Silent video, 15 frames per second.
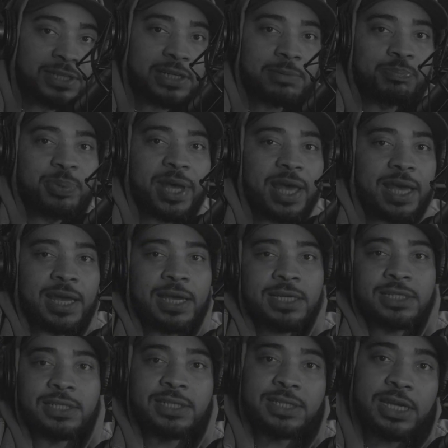to the
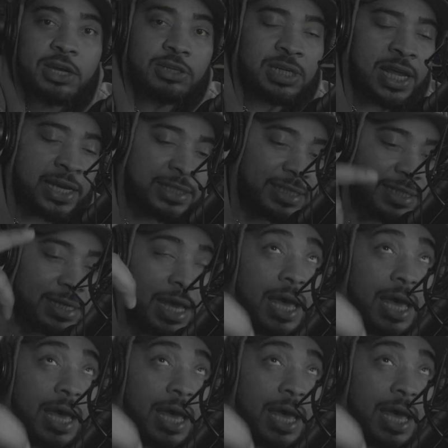page. Until next